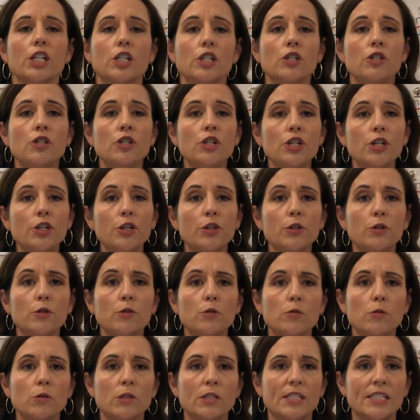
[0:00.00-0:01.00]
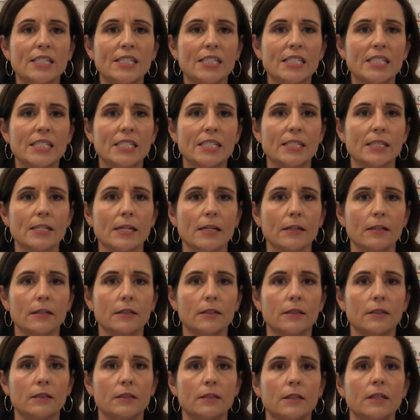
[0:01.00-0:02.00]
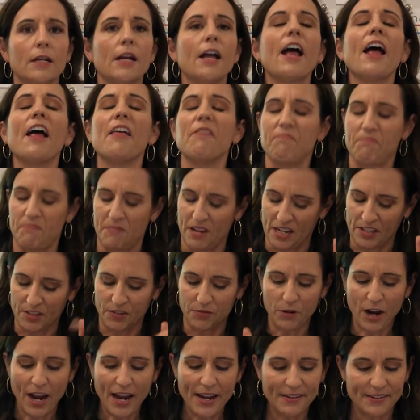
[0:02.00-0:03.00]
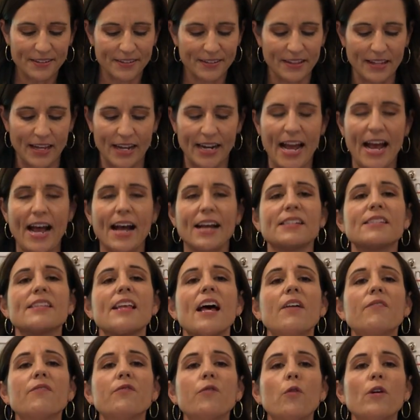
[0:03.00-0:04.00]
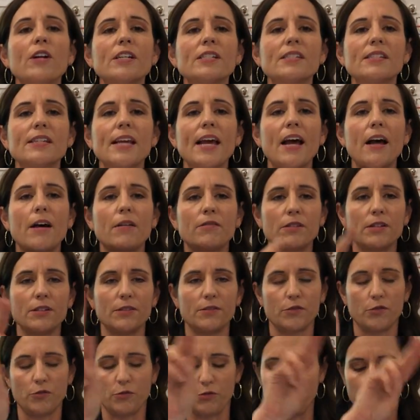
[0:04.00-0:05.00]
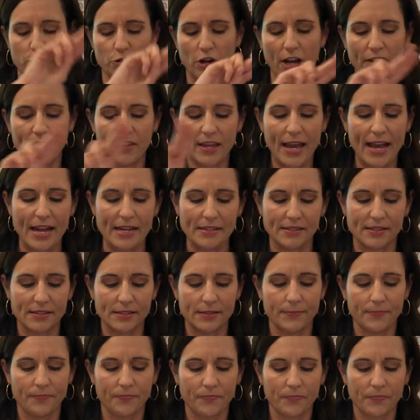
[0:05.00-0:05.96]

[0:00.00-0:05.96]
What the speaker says: News. That's right. That has that voice sound. We'll draw the S.